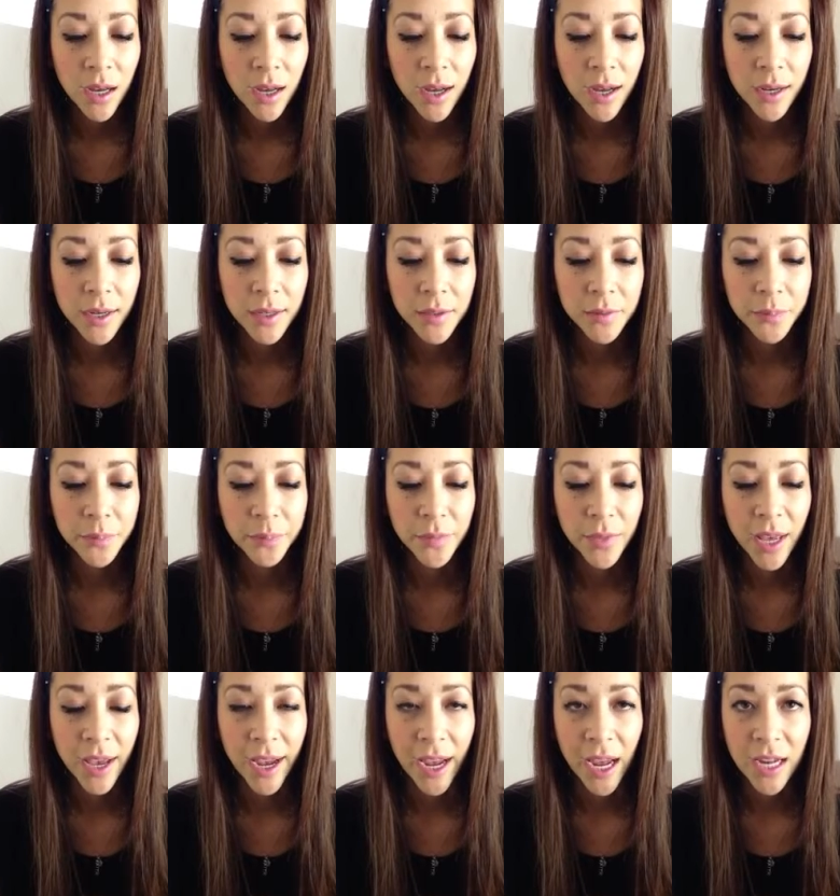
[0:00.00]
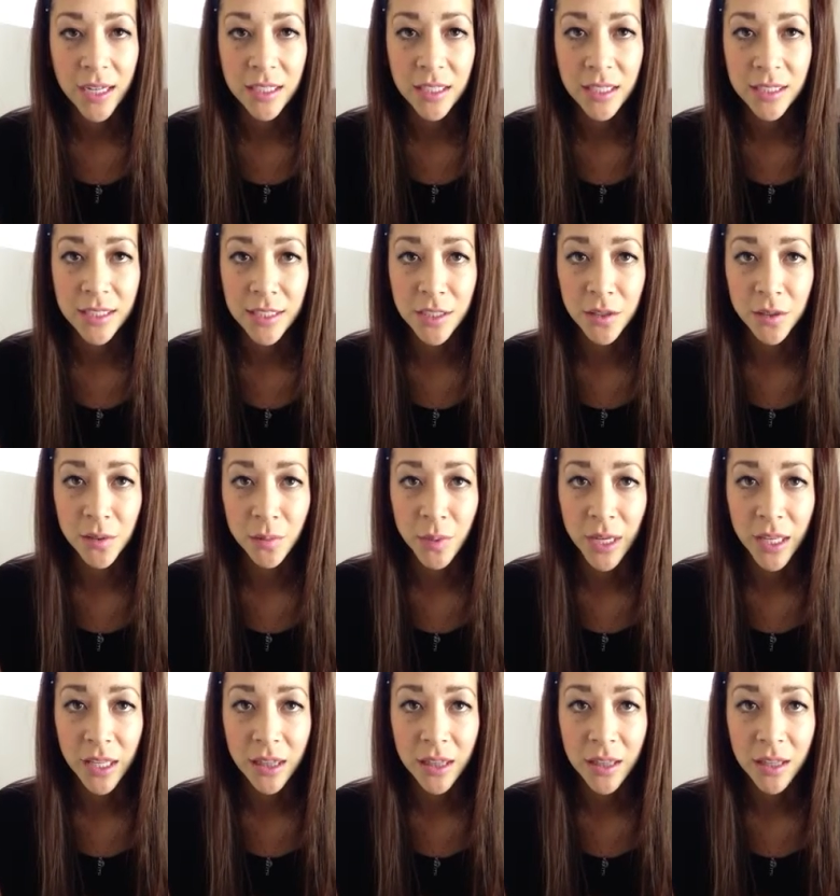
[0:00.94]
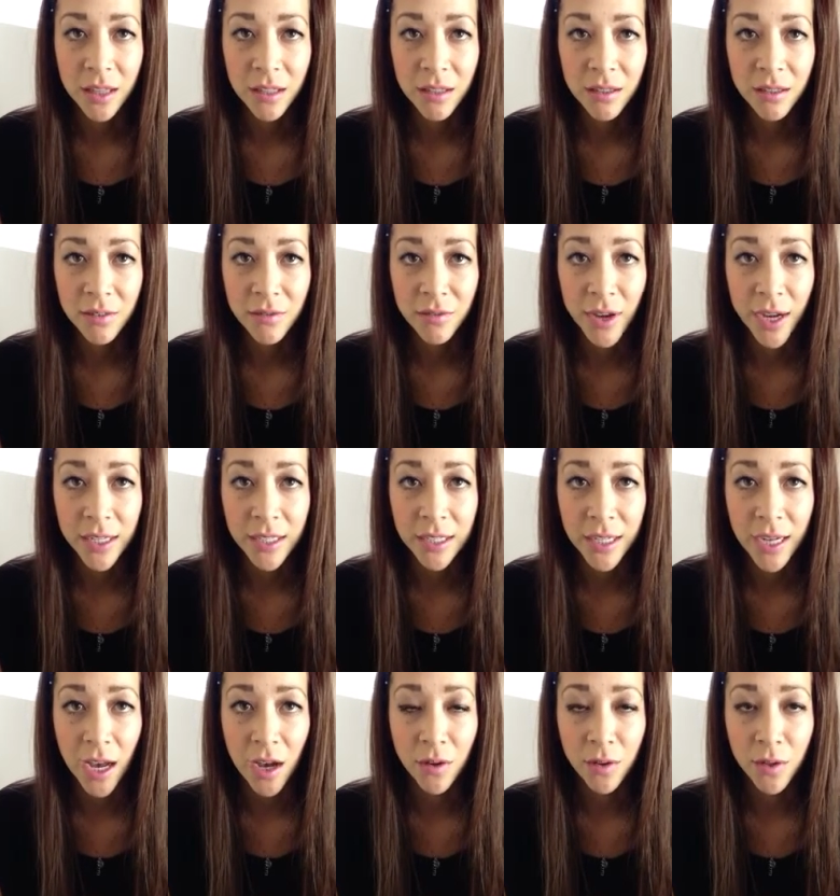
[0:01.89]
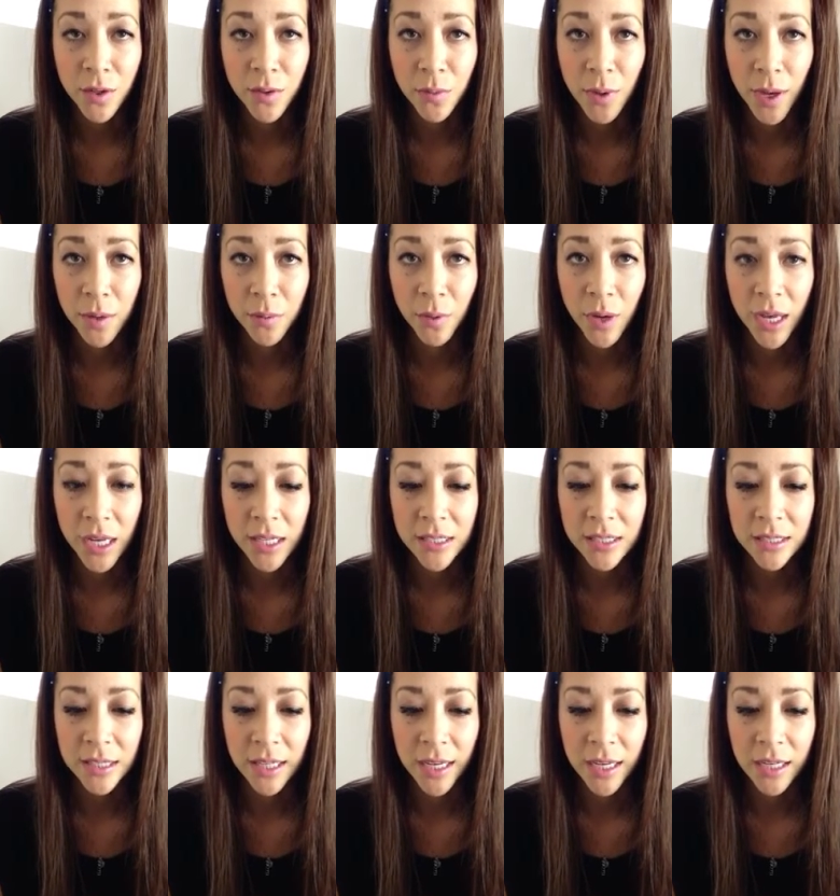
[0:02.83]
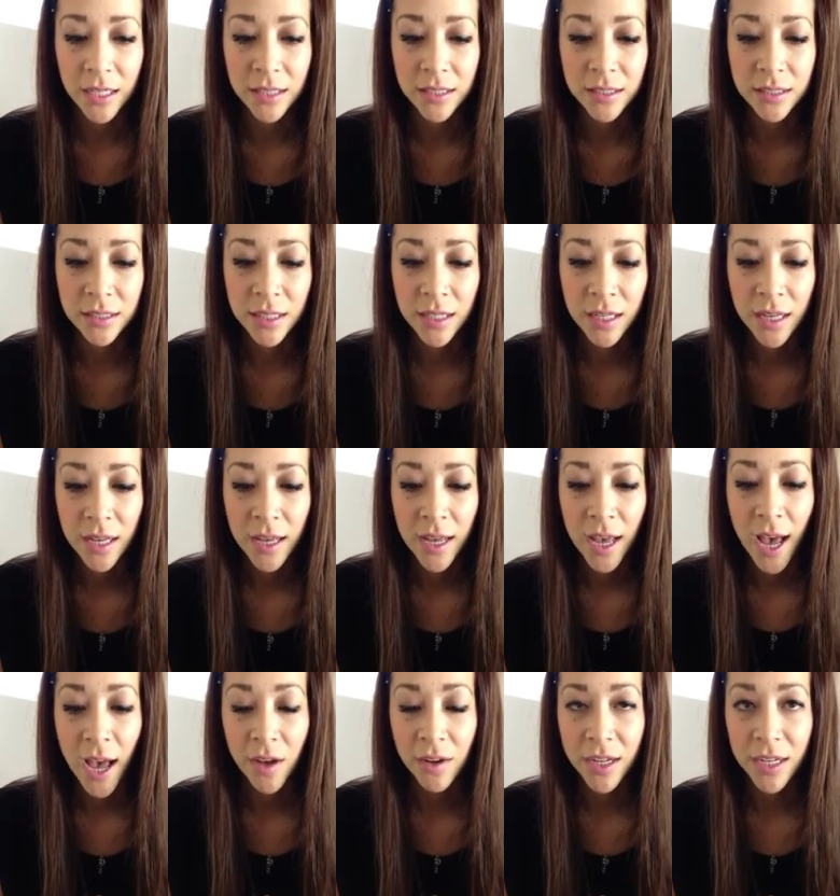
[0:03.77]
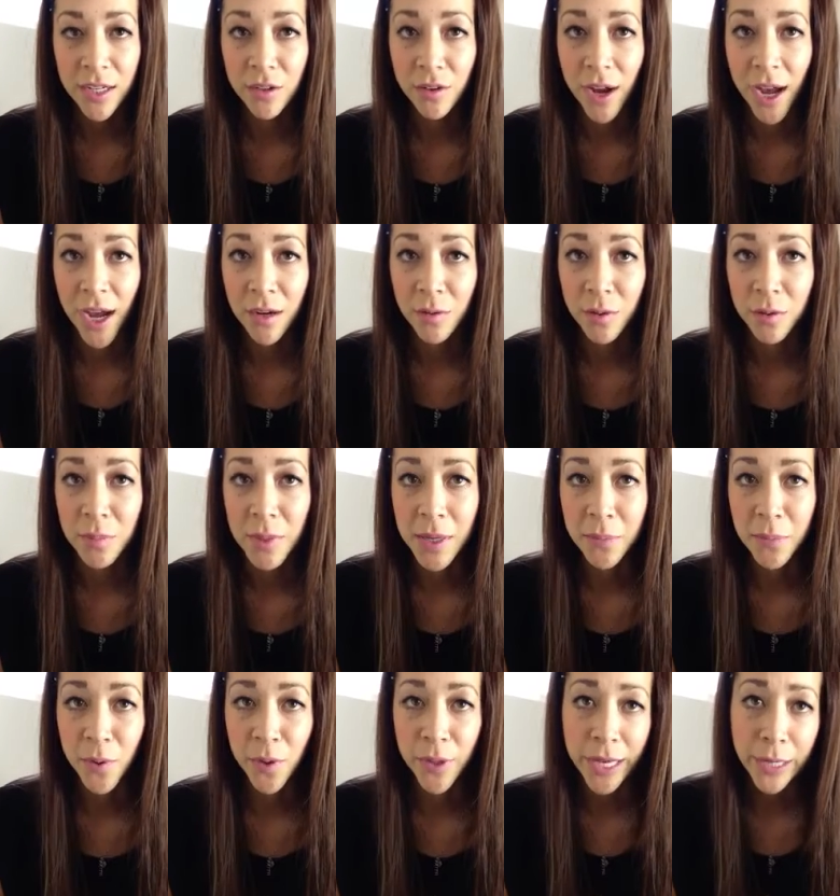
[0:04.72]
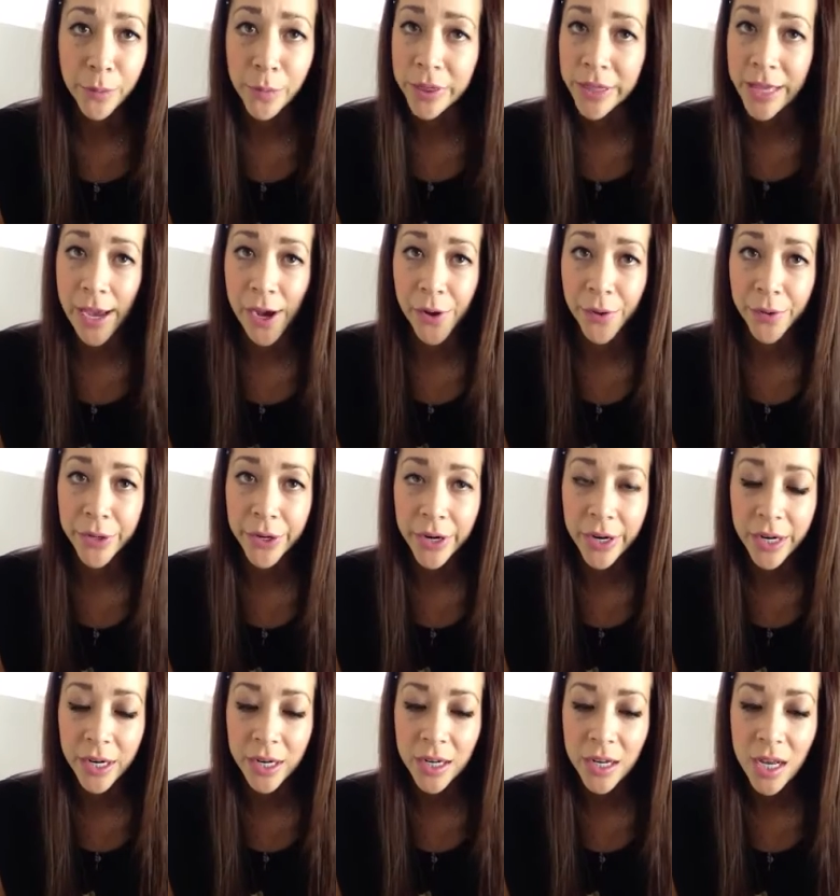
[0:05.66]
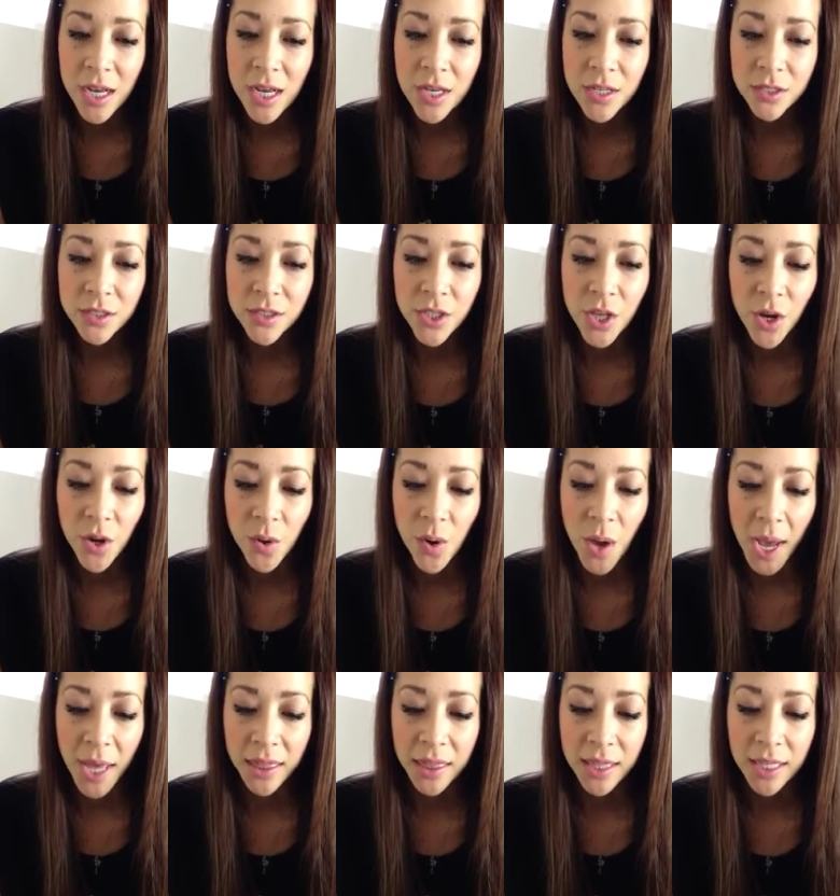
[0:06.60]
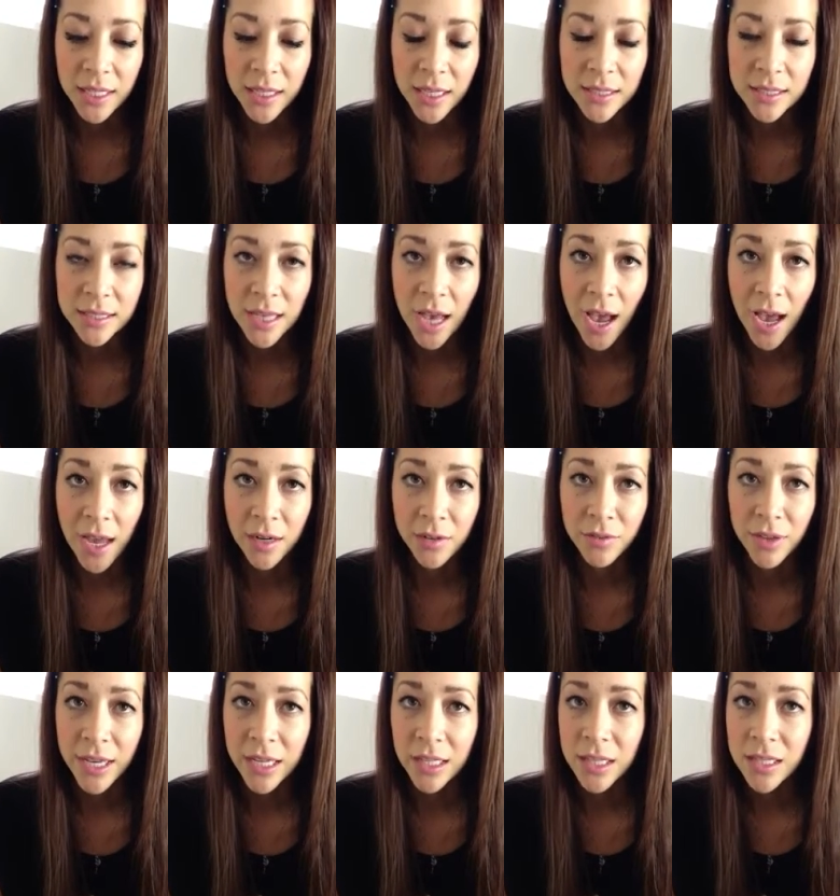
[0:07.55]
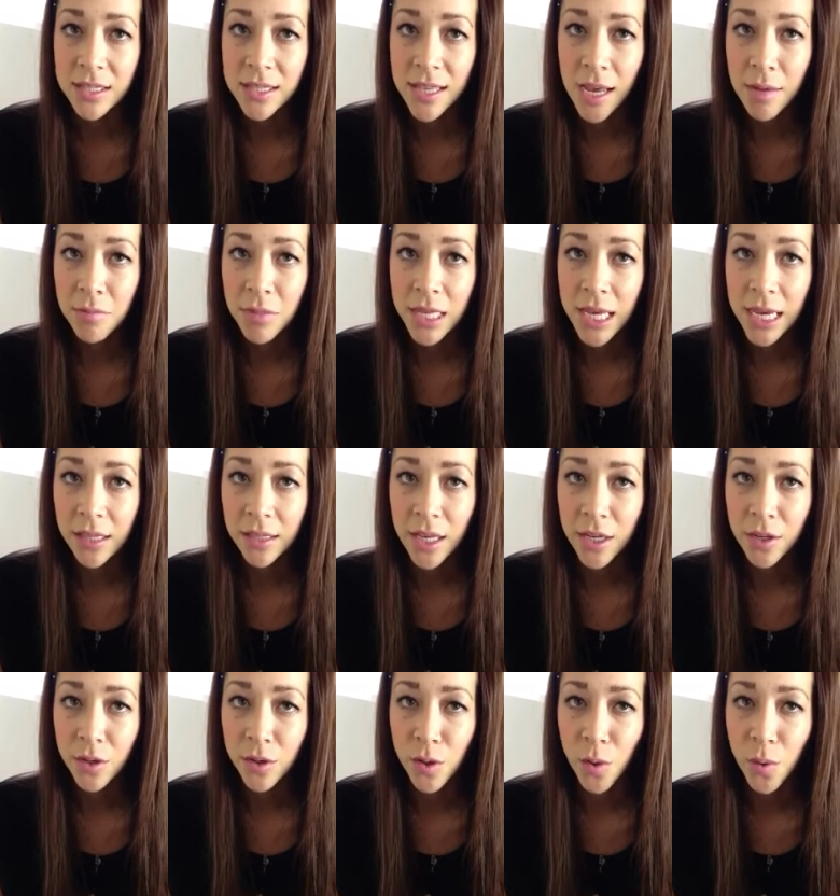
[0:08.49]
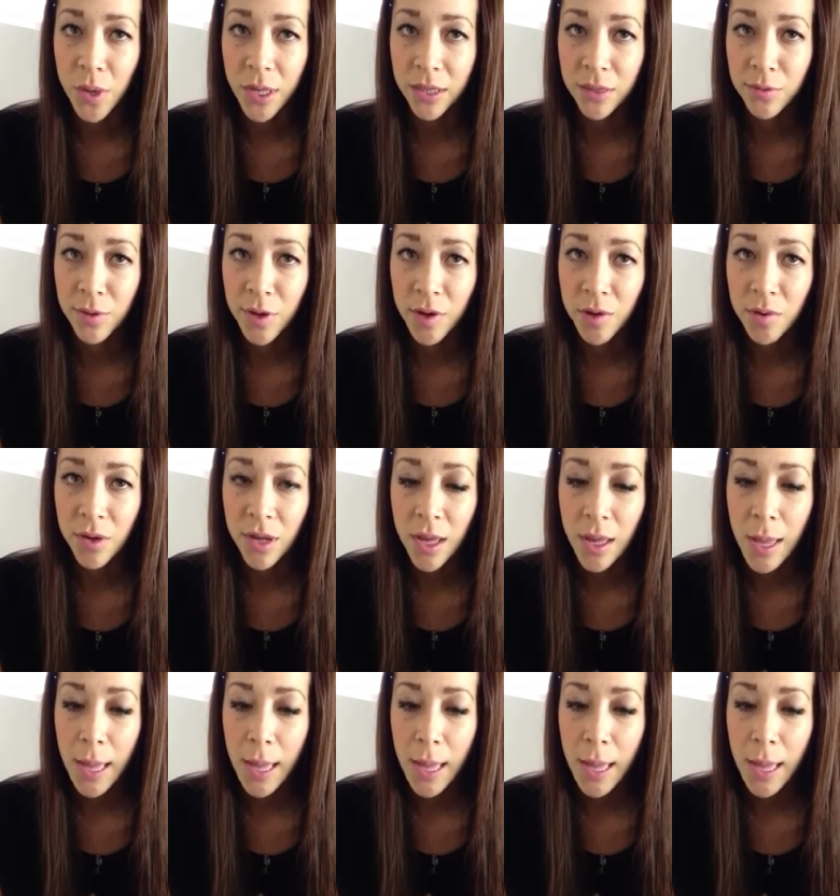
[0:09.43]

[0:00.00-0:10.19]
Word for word: um, I had to deal with finding out who I was and how to interact with people like without her so I think that's kind of like the same thing that you're going through.